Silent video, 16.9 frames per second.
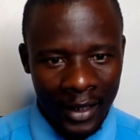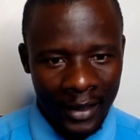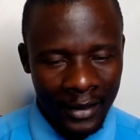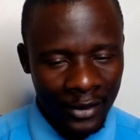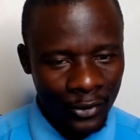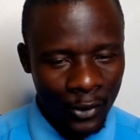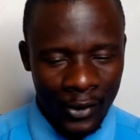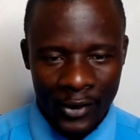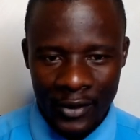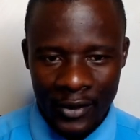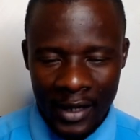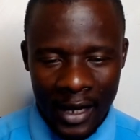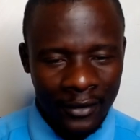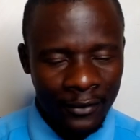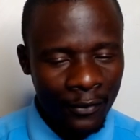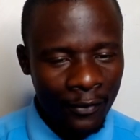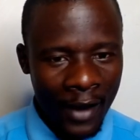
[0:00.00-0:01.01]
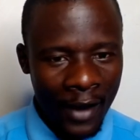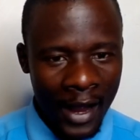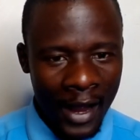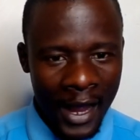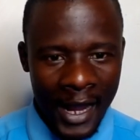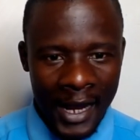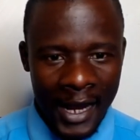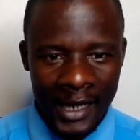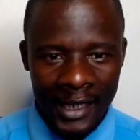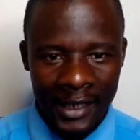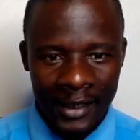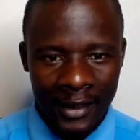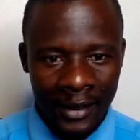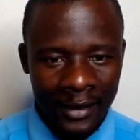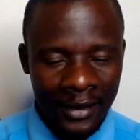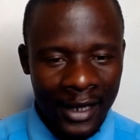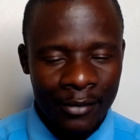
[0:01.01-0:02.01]
And so you just find
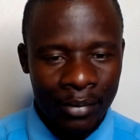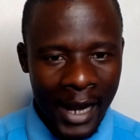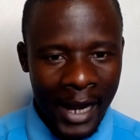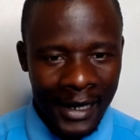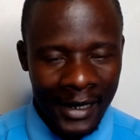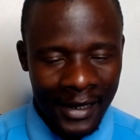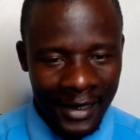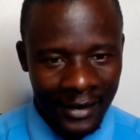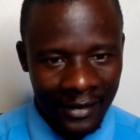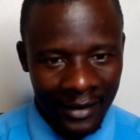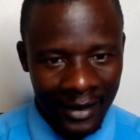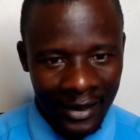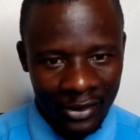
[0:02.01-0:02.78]
that that brightness